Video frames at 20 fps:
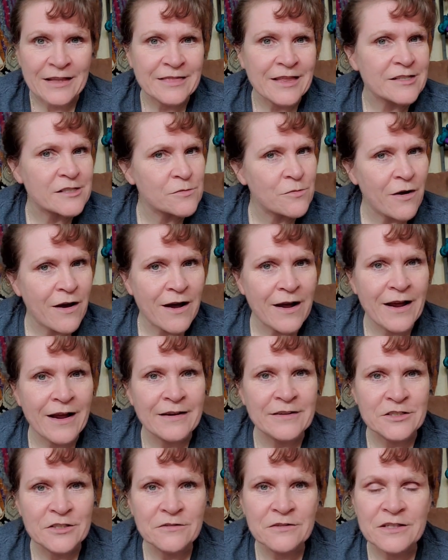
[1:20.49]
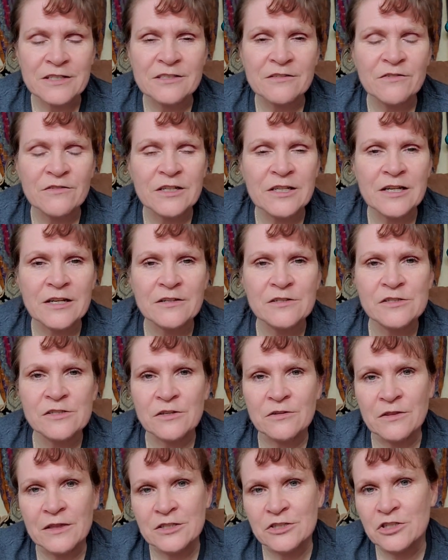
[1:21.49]
That's why I do these videos so
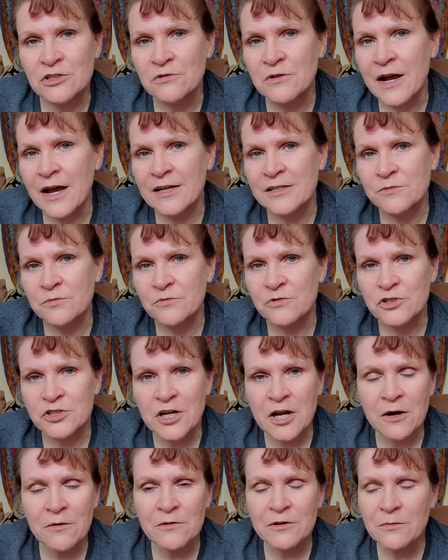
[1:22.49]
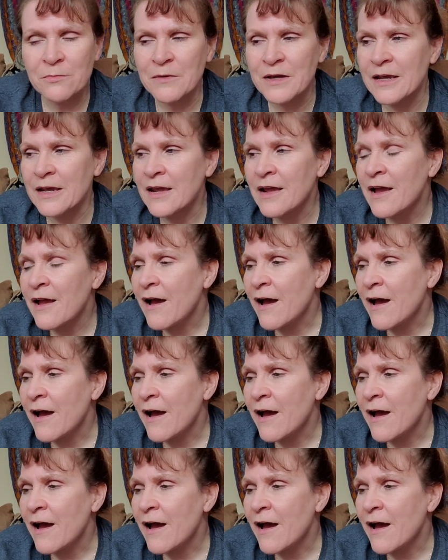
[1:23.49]
that you guys will share with me.